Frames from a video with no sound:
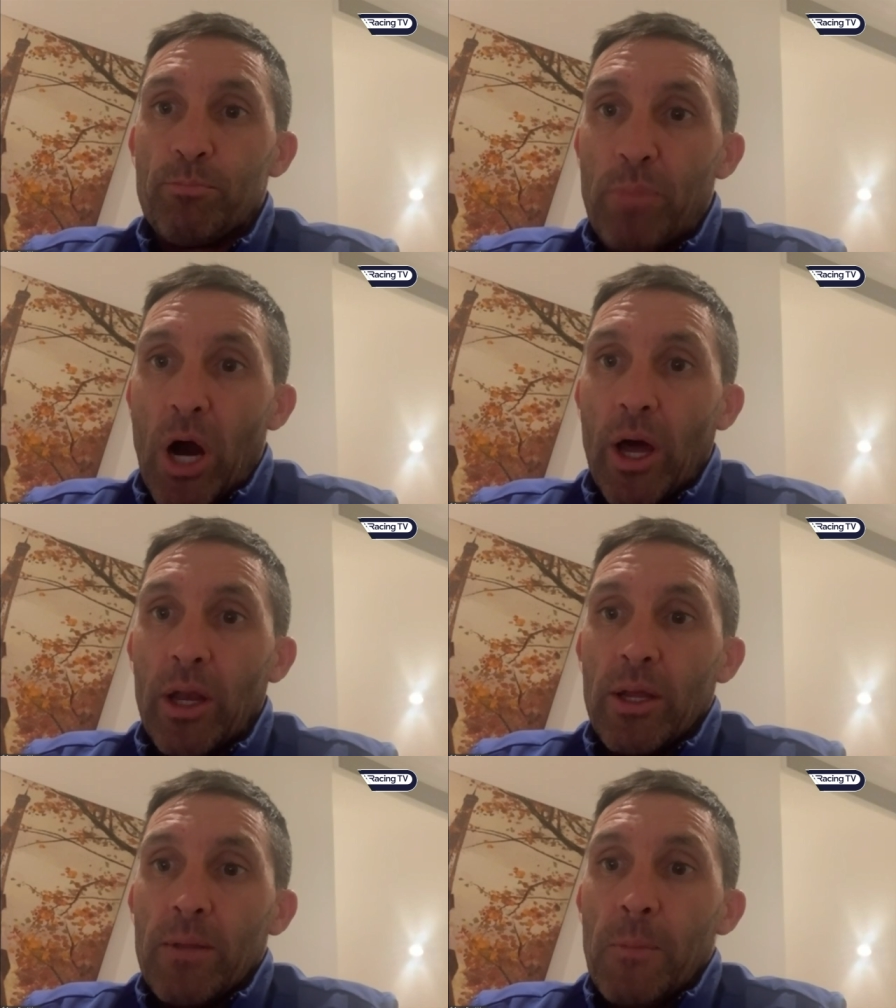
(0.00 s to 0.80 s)
But
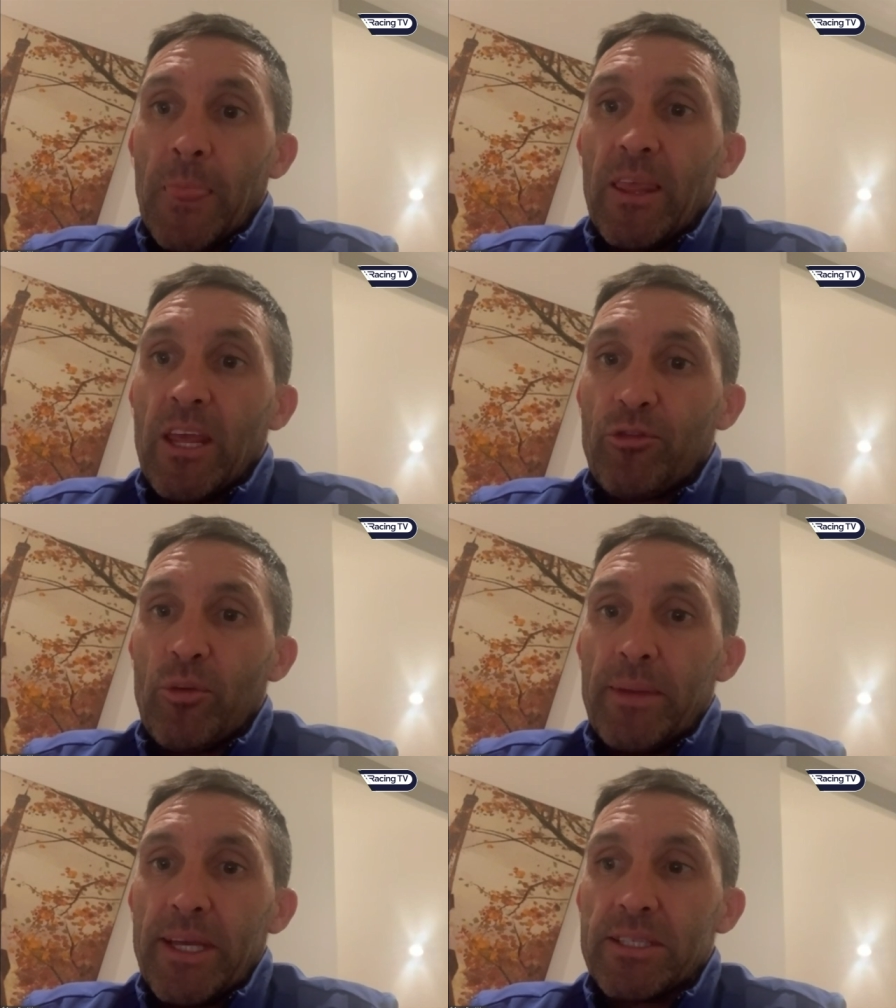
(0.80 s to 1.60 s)
if
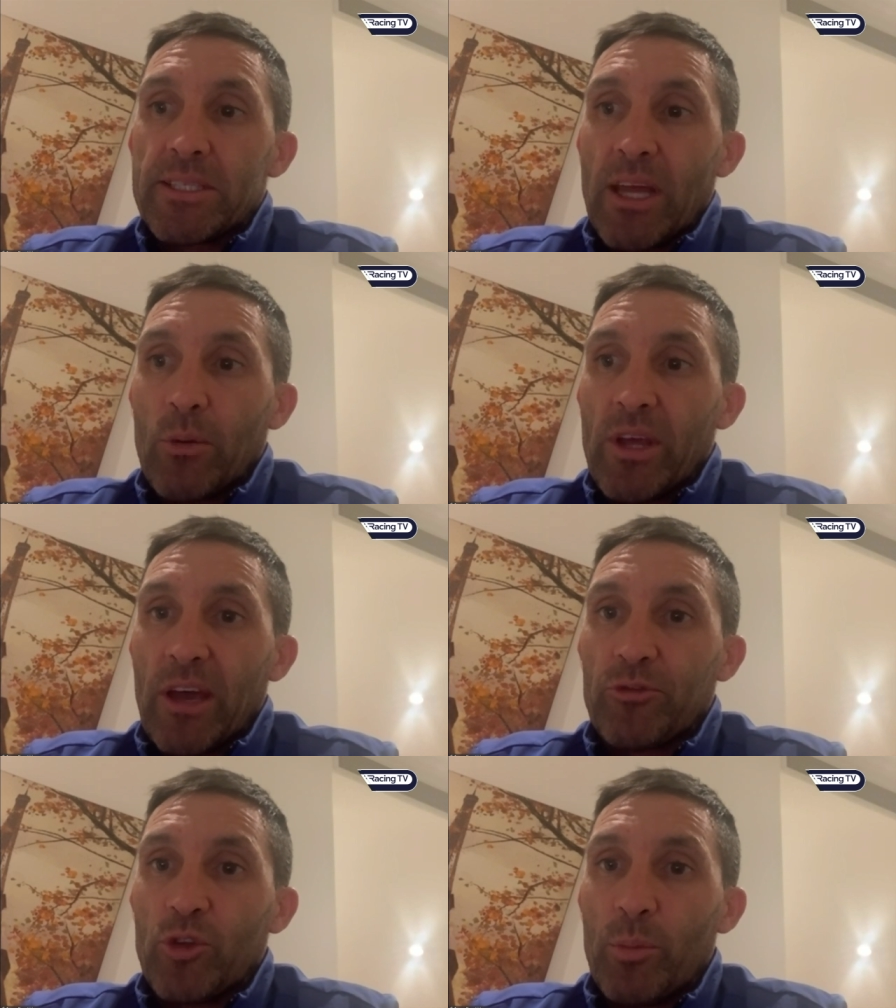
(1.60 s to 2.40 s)
it means that we
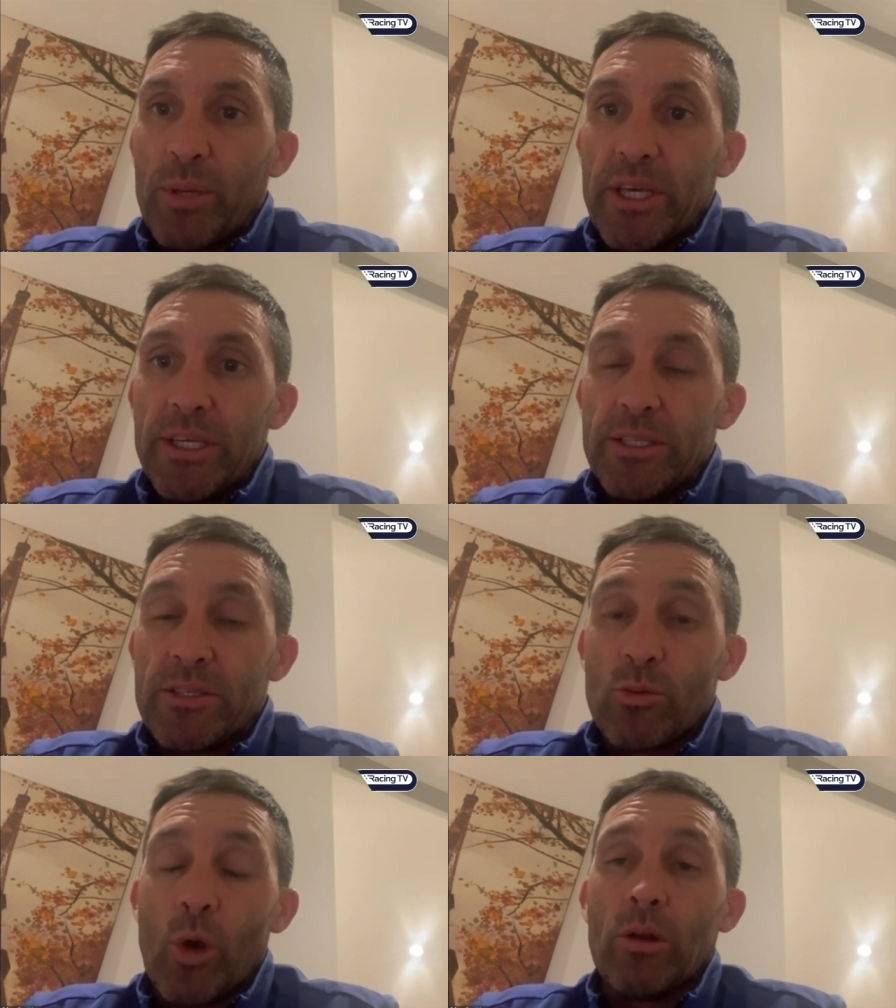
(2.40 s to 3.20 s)
have to
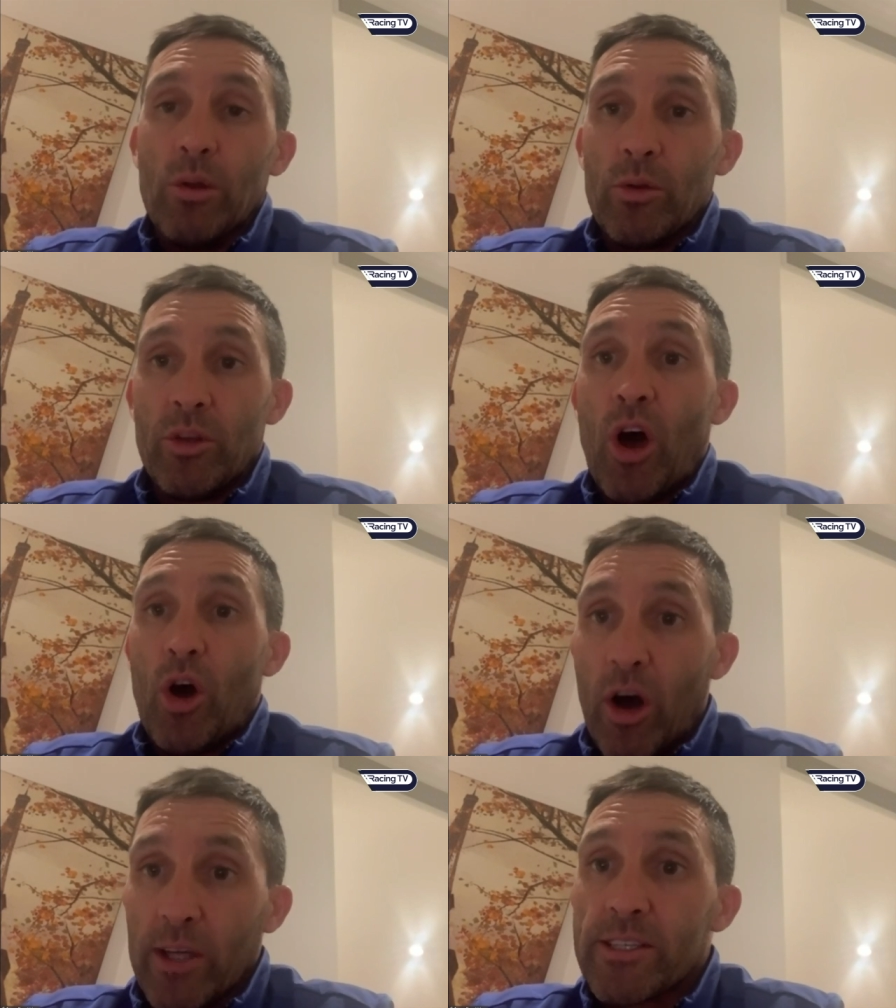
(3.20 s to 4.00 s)
appease, well, not
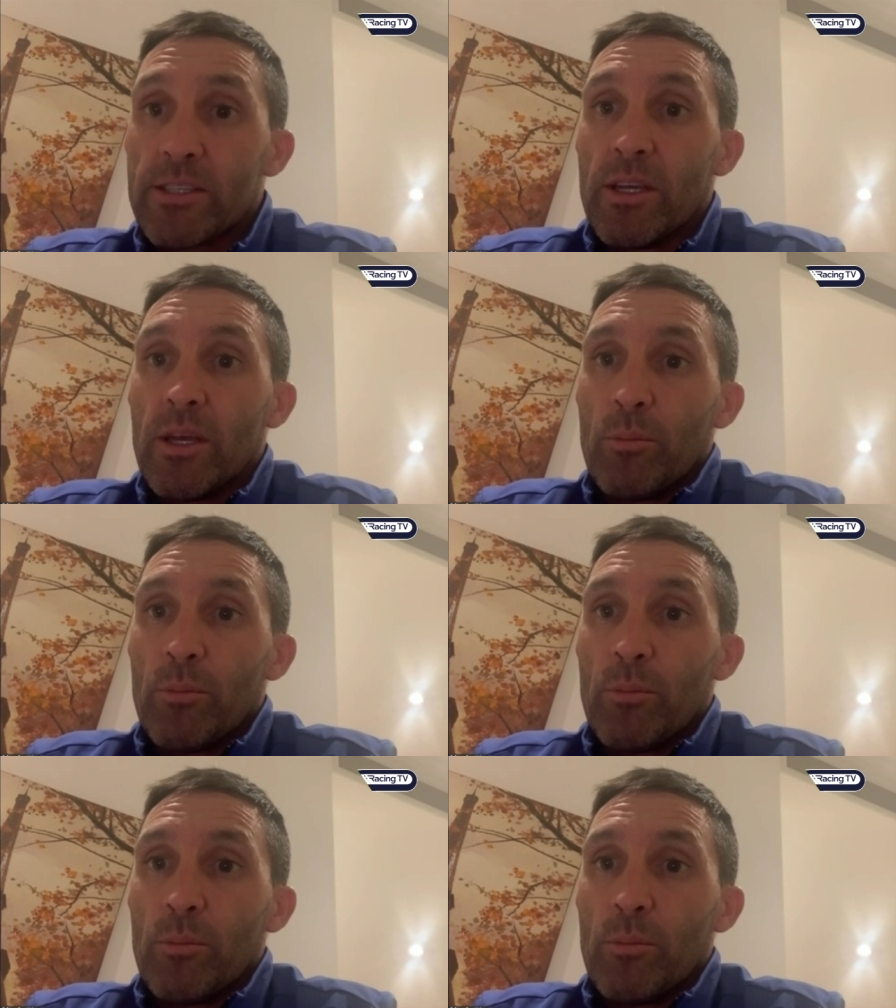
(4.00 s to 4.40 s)
us,